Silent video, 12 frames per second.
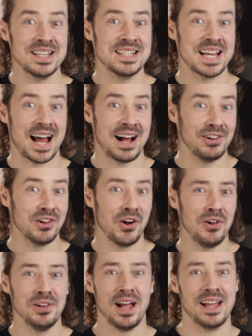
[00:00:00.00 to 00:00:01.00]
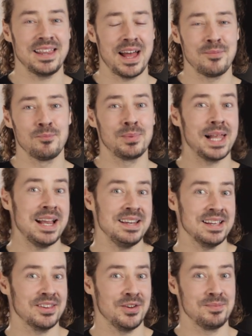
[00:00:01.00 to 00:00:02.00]
into alcohol and then
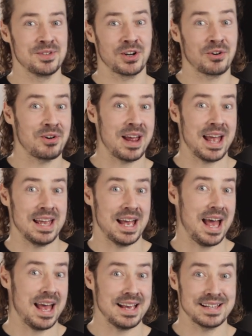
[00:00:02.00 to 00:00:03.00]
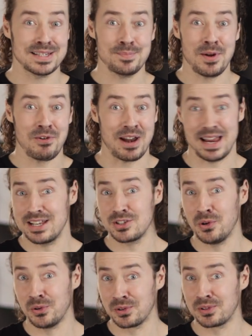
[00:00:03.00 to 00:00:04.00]
blending them to create a spirit is
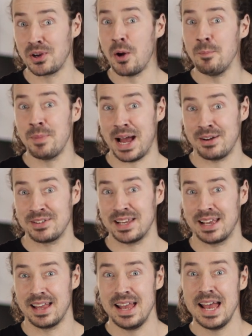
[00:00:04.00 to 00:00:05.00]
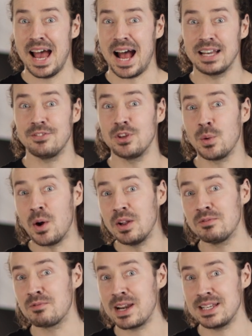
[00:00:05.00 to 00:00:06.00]
called compounding. And if you
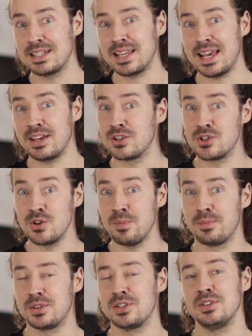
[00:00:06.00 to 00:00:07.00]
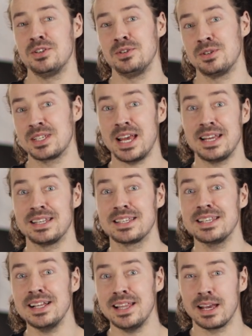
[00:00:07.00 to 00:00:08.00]
aren't ready to take a jump to, say,
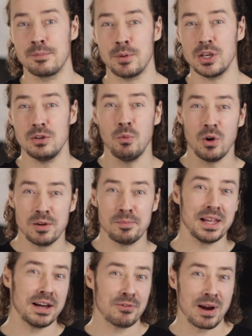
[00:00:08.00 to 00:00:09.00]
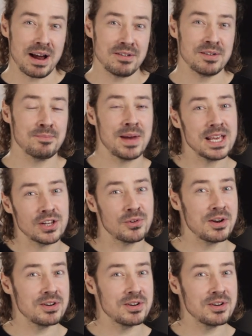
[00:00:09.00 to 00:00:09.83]
distilling, but you want to play around and make your